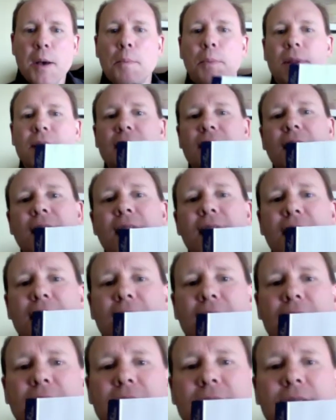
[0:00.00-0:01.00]
But the
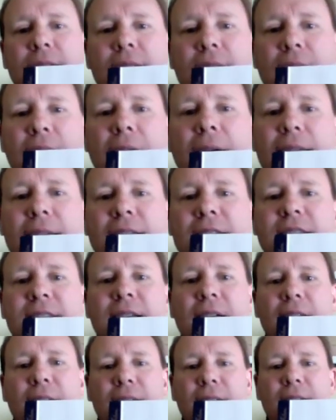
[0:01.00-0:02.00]
key is, how do you
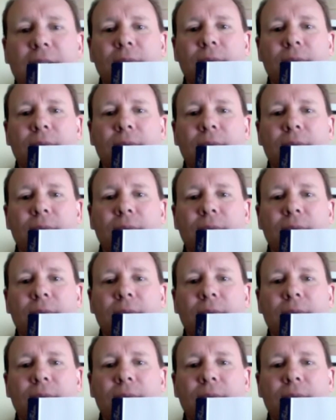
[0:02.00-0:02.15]
sell it?